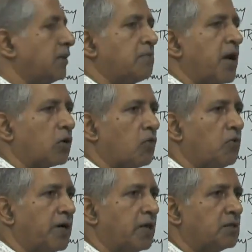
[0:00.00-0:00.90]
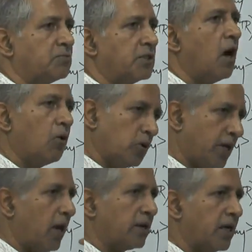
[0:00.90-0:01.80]
the microfluid assumption how to
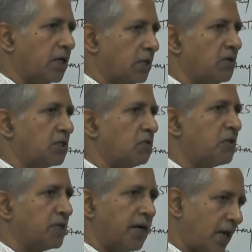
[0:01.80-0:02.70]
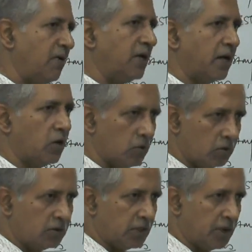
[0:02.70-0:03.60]
calculate conversion for that i will tell you
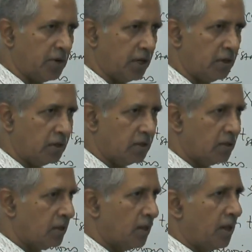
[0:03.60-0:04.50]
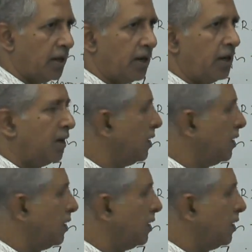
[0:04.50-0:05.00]
in a minute right